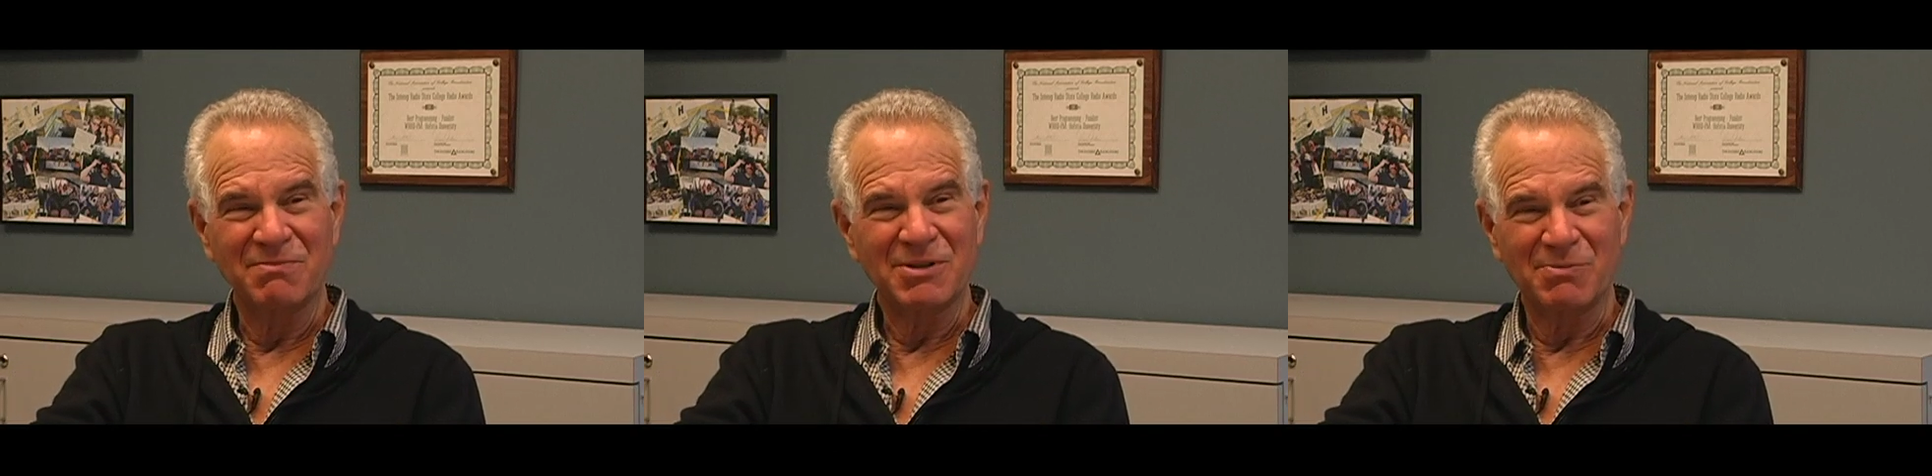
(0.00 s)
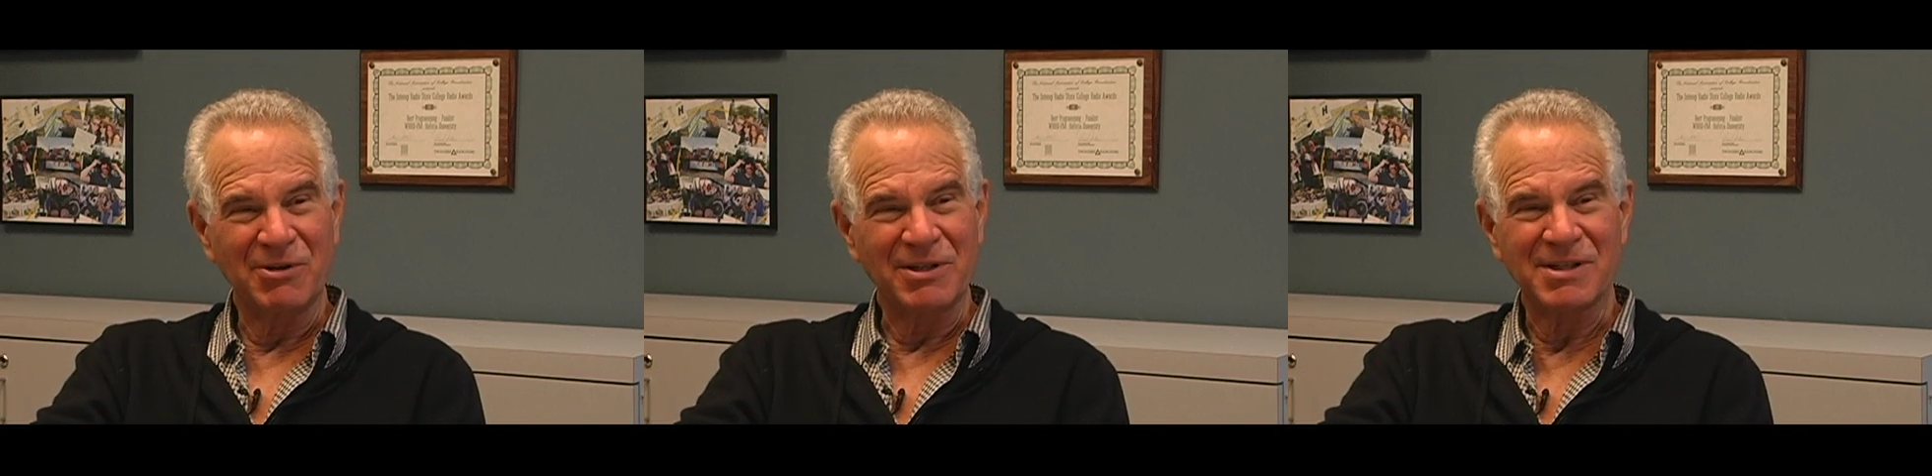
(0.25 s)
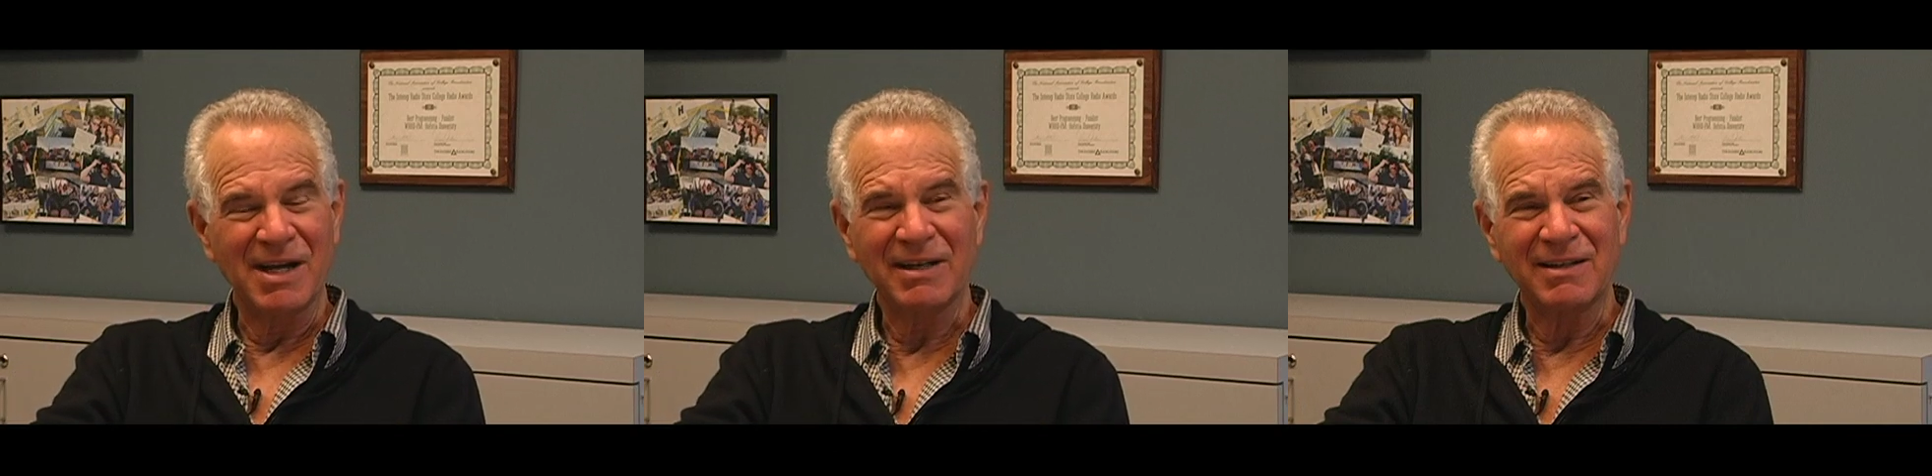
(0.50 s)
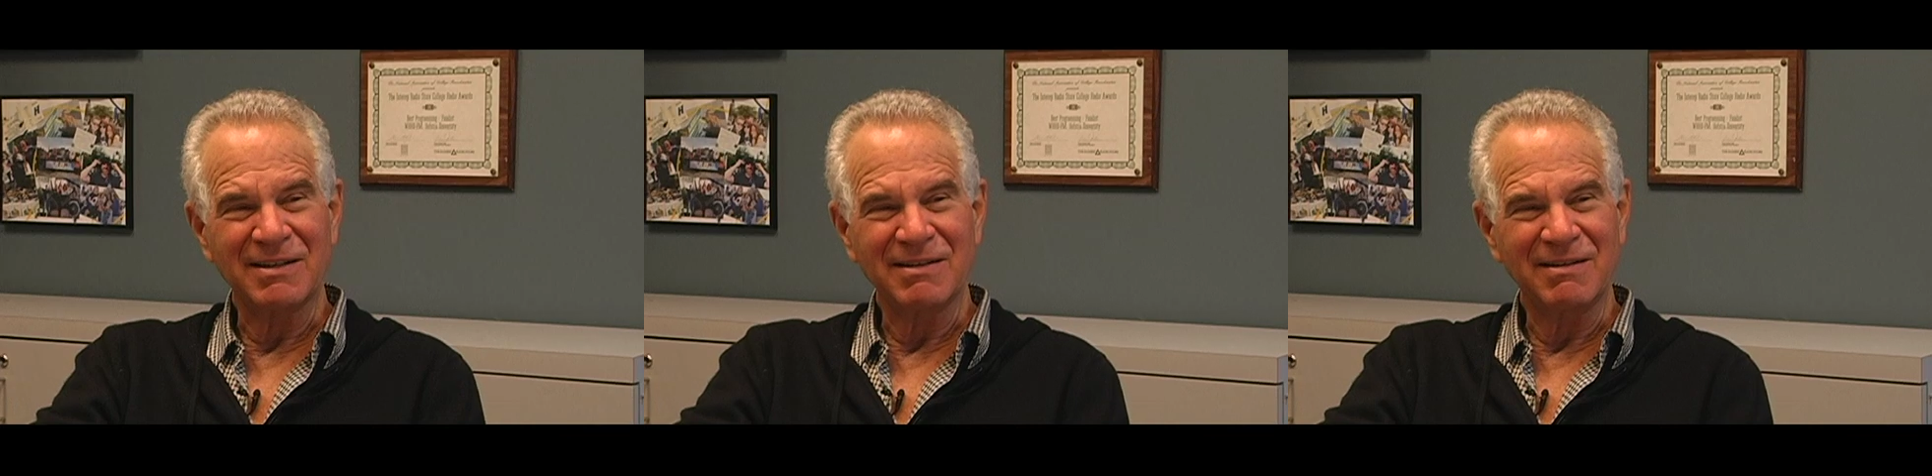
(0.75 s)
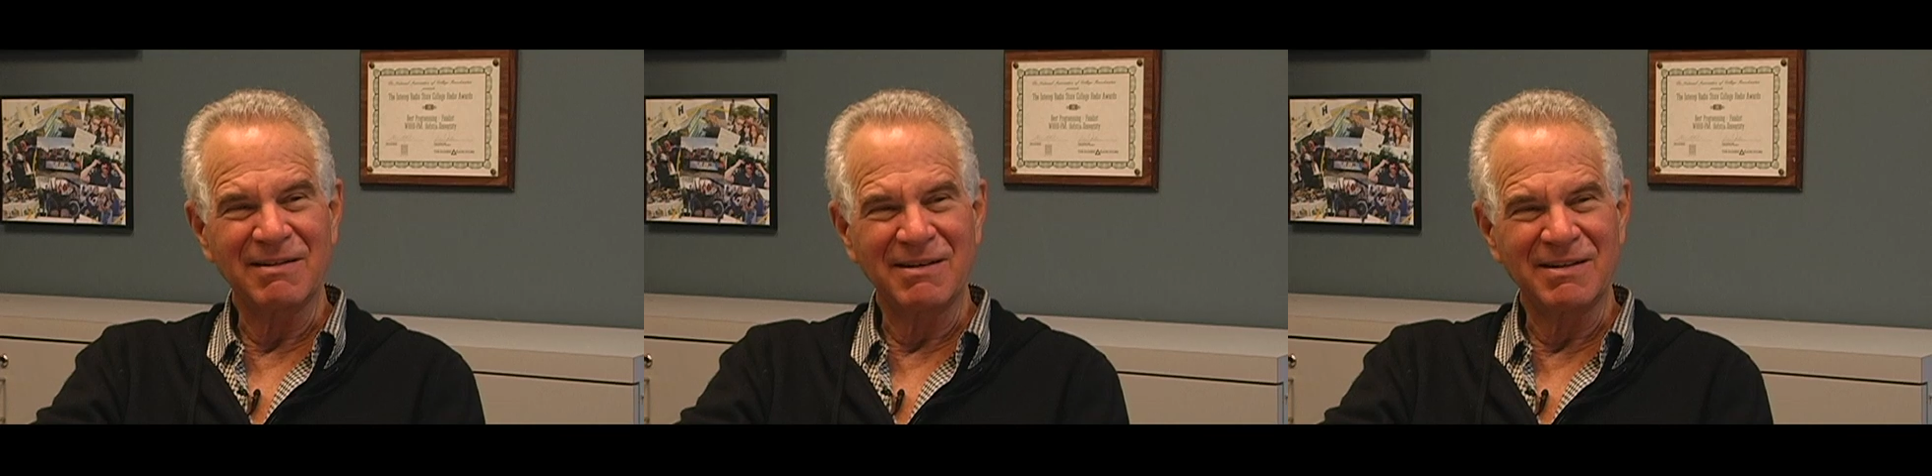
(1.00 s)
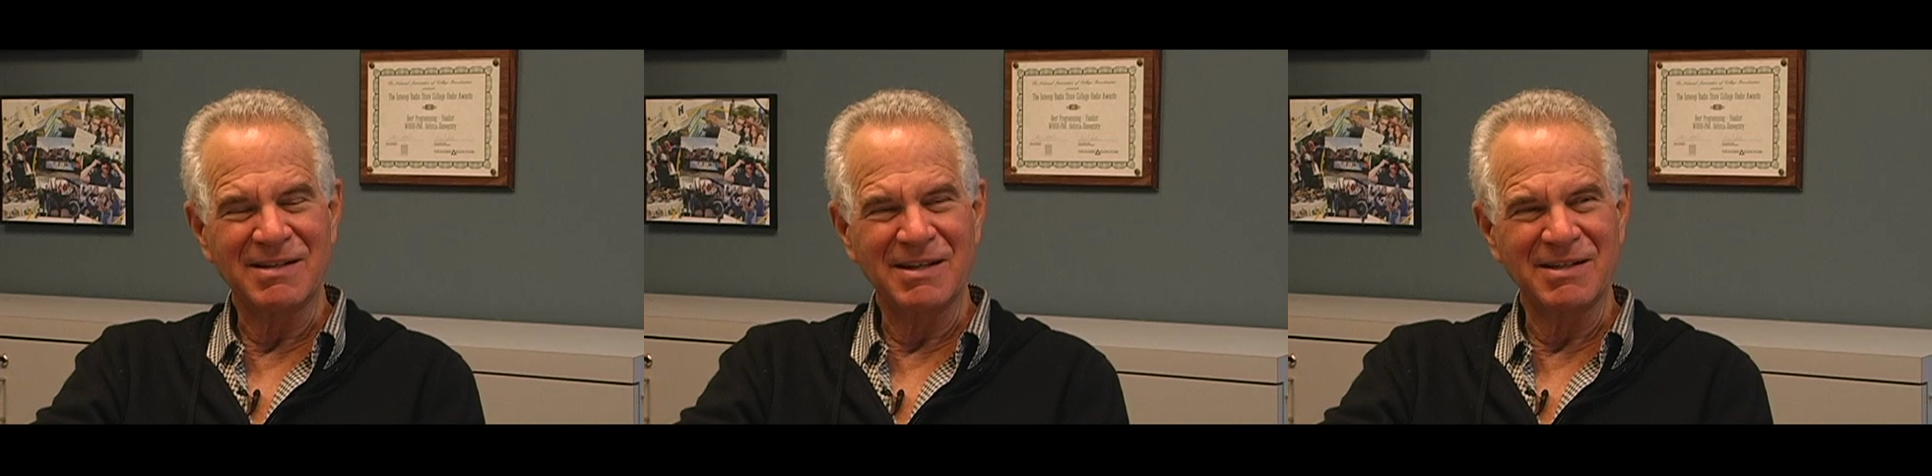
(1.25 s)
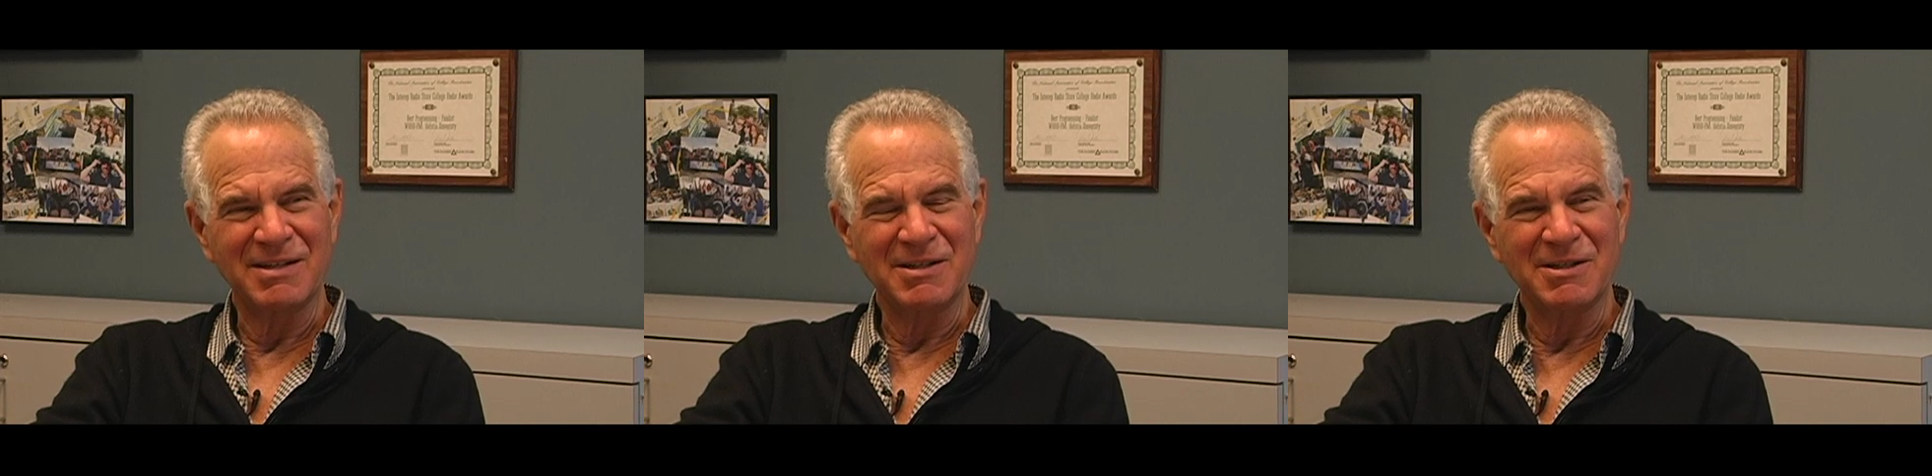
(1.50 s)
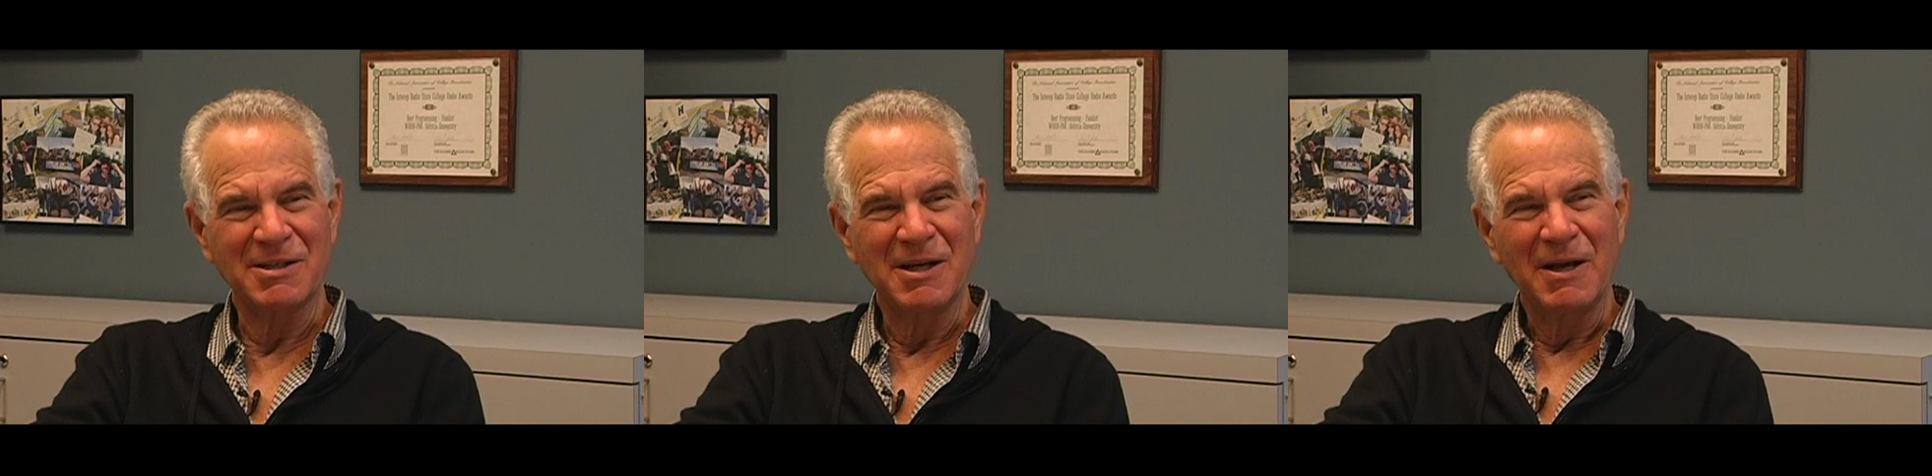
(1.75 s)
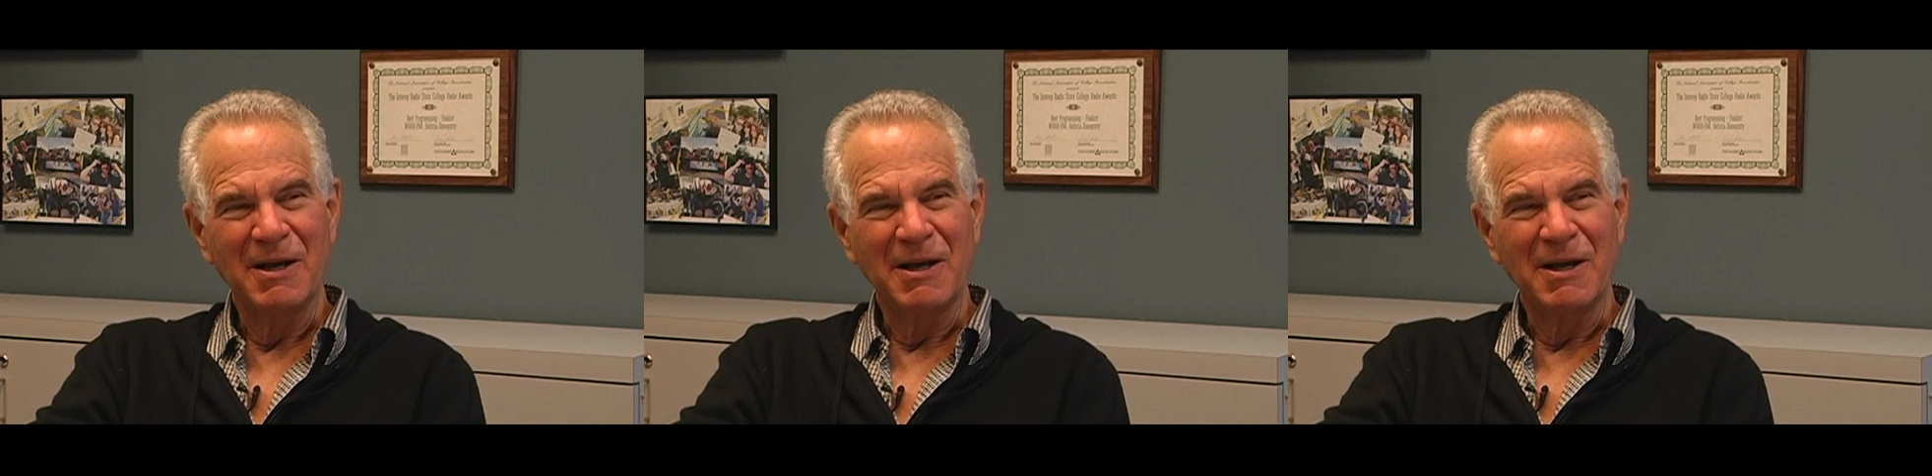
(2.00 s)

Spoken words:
split-second decisions.